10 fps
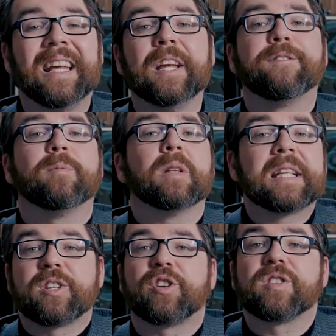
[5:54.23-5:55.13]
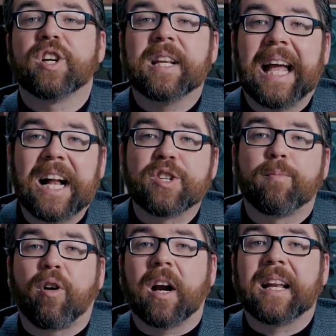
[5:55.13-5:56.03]
If listeners could catch a
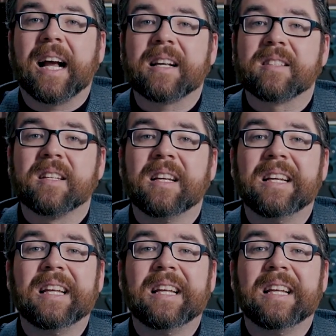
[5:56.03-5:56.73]
broadcast,